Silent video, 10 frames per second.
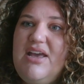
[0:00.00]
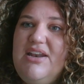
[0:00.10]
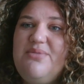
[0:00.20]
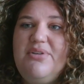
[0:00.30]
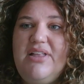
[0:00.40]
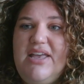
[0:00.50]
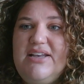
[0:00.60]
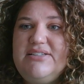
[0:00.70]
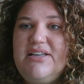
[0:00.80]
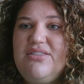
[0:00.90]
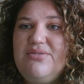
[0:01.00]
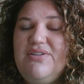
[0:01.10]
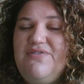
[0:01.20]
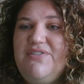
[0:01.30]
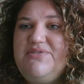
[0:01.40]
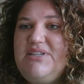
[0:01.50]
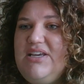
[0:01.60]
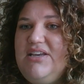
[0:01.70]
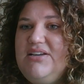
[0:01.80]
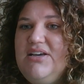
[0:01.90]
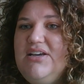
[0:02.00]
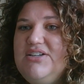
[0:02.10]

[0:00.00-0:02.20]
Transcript: and it will end at 3:15,